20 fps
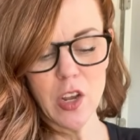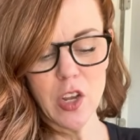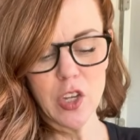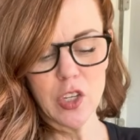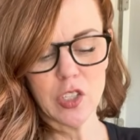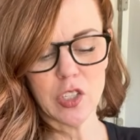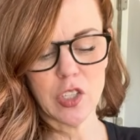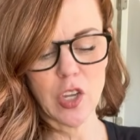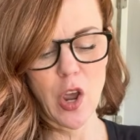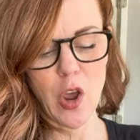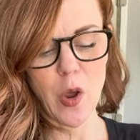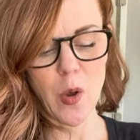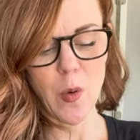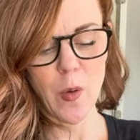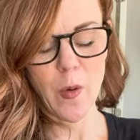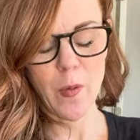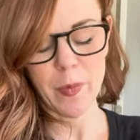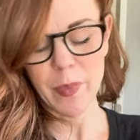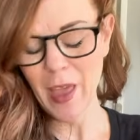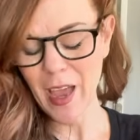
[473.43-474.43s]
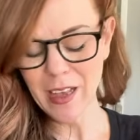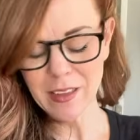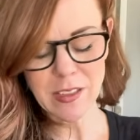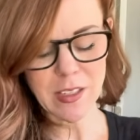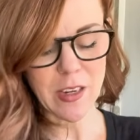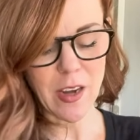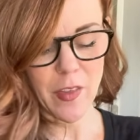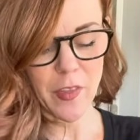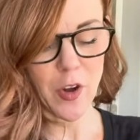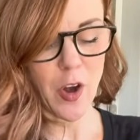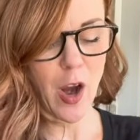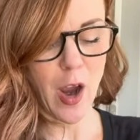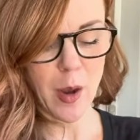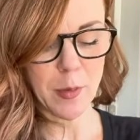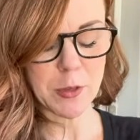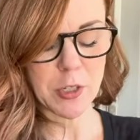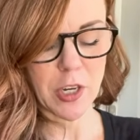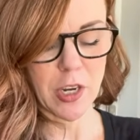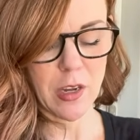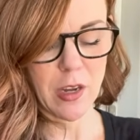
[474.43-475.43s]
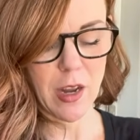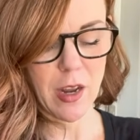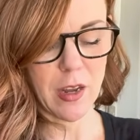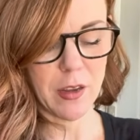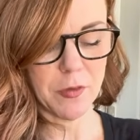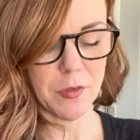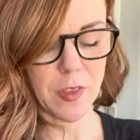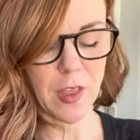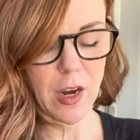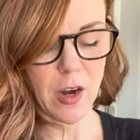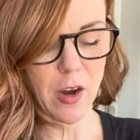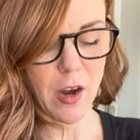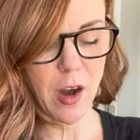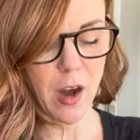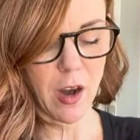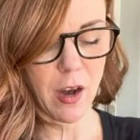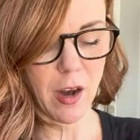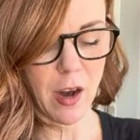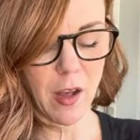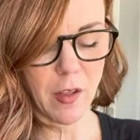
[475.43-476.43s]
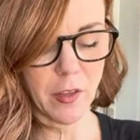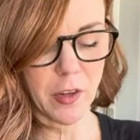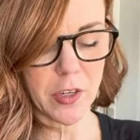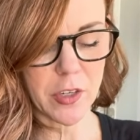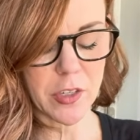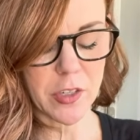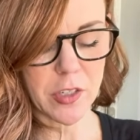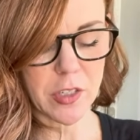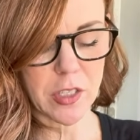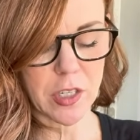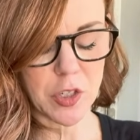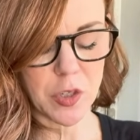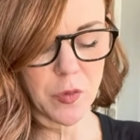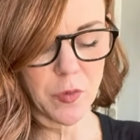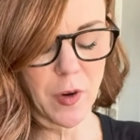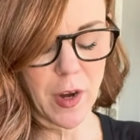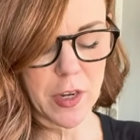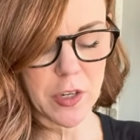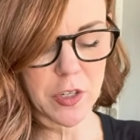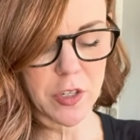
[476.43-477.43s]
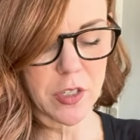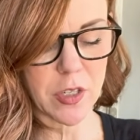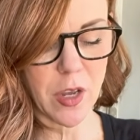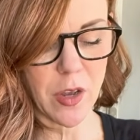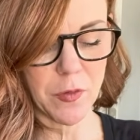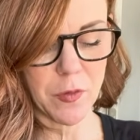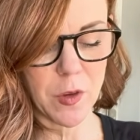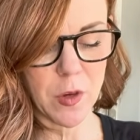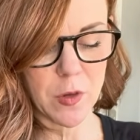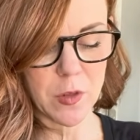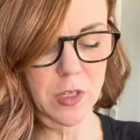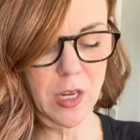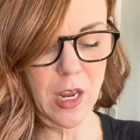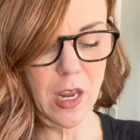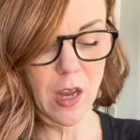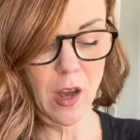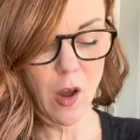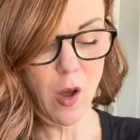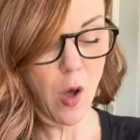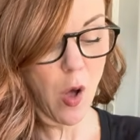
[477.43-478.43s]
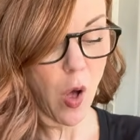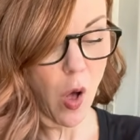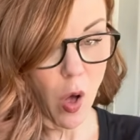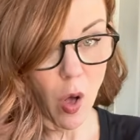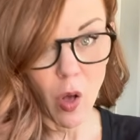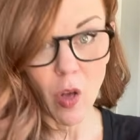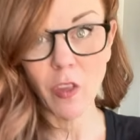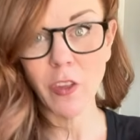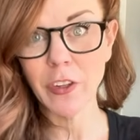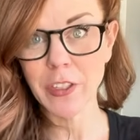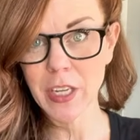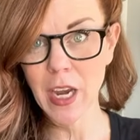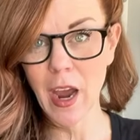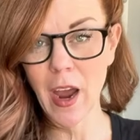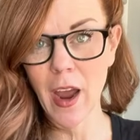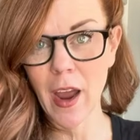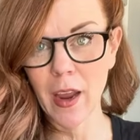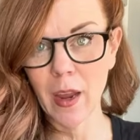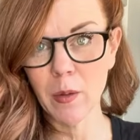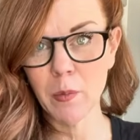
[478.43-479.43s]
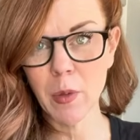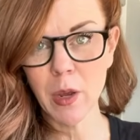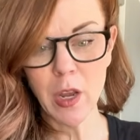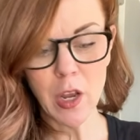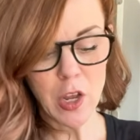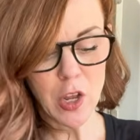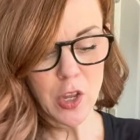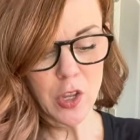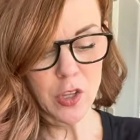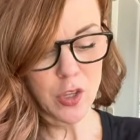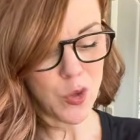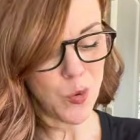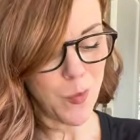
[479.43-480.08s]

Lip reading: So that's another option. If there are colors that you find yourself using all the time, you